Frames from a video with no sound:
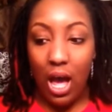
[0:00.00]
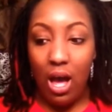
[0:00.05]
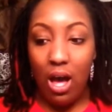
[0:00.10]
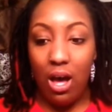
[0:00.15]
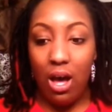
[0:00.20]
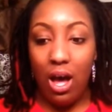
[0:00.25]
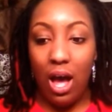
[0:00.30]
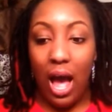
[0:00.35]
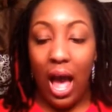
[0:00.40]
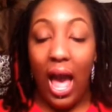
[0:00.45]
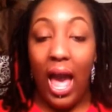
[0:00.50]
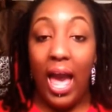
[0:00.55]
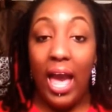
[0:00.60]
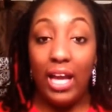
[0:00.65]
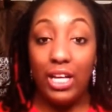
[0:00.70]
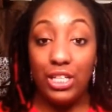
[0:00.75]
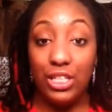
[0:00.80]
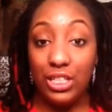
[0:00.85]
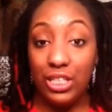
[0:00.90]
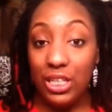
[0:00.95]
Uh,
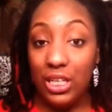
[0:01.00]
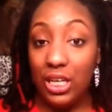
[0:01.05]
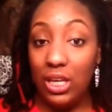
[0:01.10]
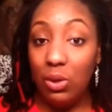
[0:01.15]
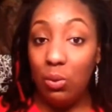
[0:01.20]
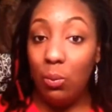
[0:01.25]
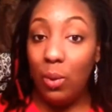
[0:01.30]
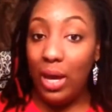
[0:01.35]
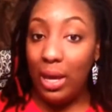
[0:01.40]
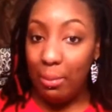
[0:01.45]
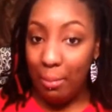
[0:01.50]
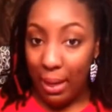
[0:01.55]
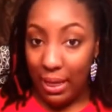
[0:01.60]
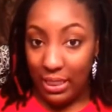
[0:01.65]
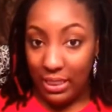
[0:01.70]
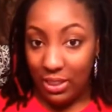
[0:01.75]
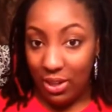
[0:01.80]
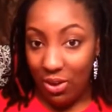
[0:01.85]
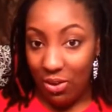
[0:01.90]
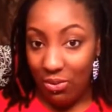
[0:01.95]
I actually weighed
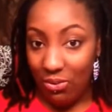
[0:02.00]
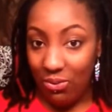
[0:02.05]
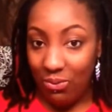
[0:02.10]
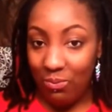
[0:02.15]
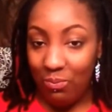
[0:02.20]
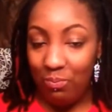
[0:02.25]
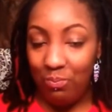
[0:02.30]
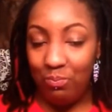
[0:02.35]
myself.